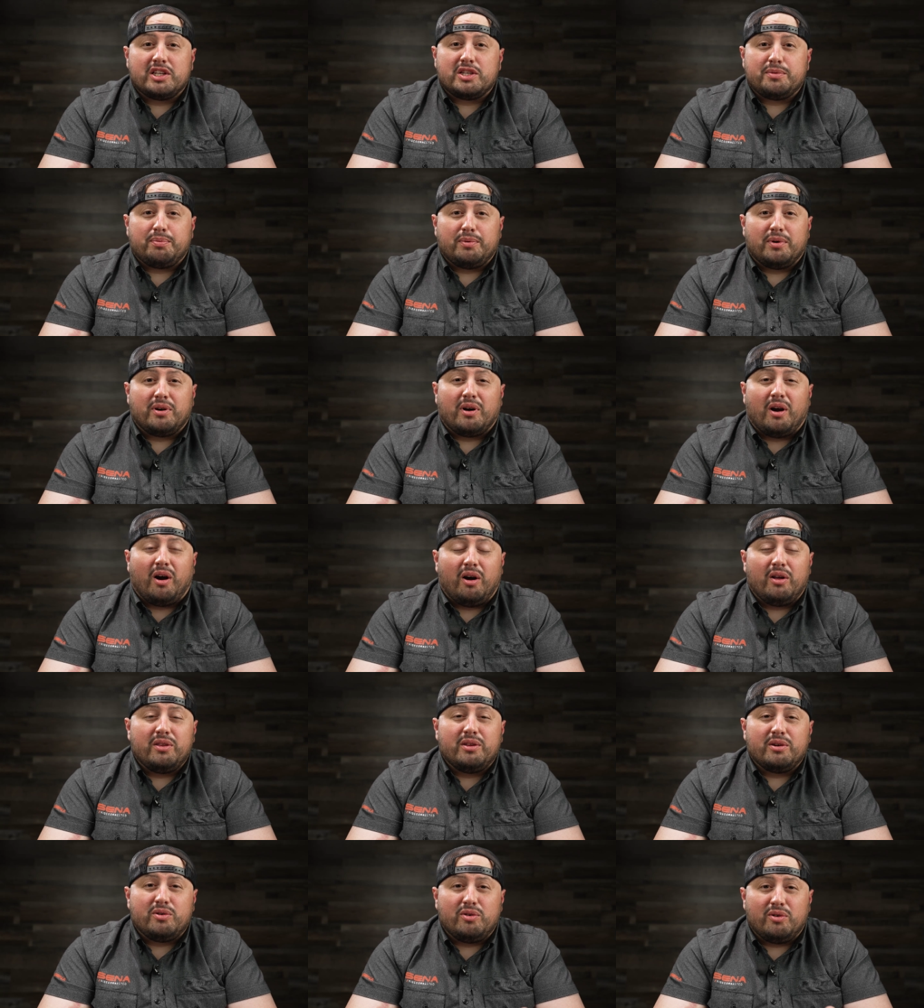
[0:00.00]
explore
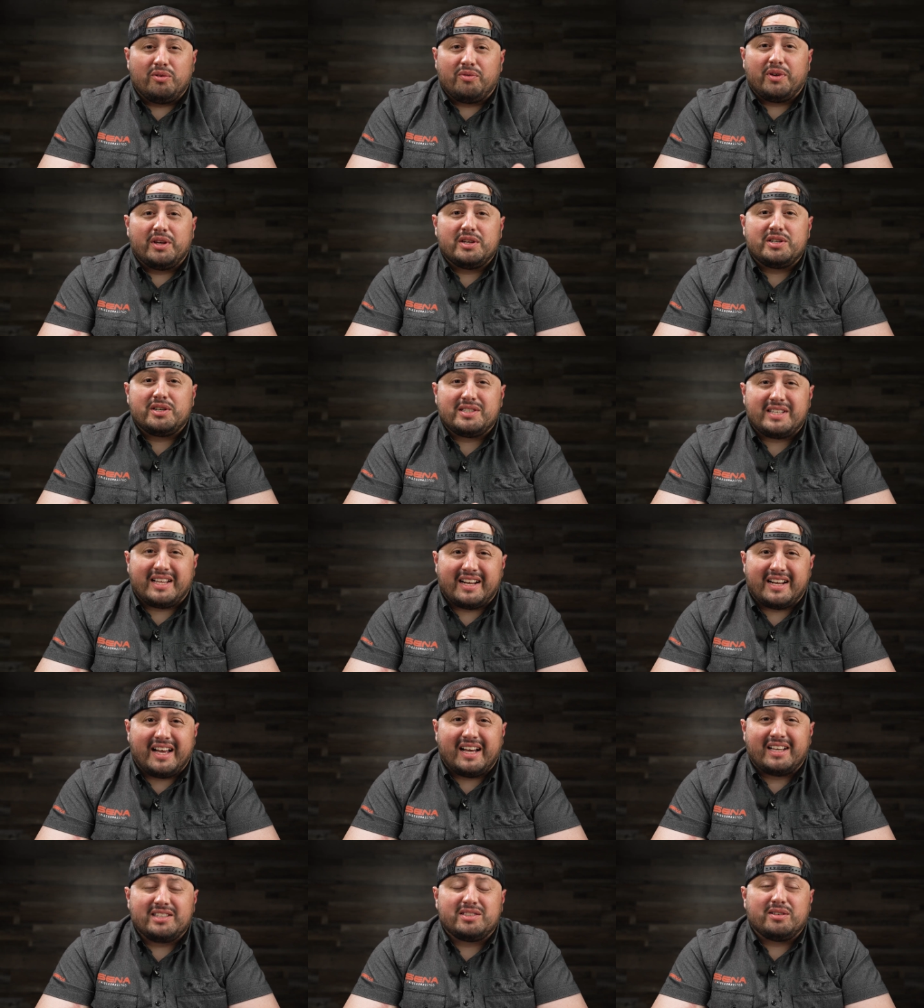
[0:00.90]
all the cool features that
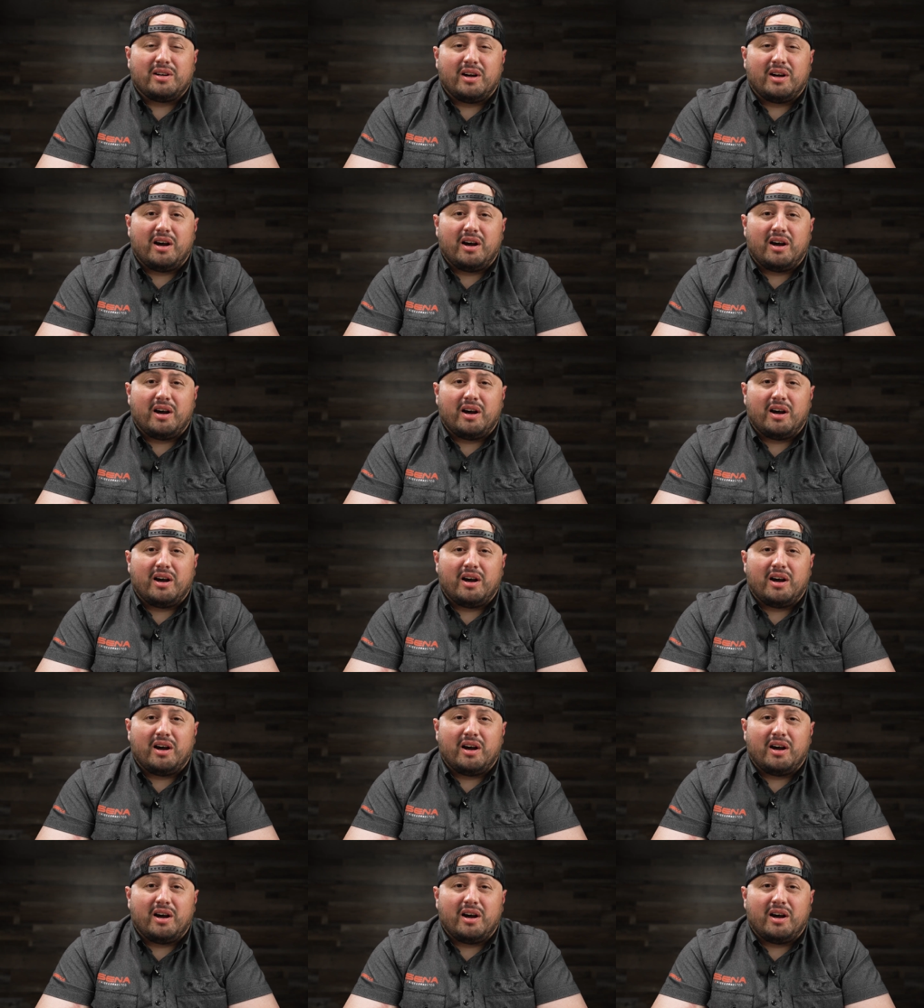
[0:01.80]
it has to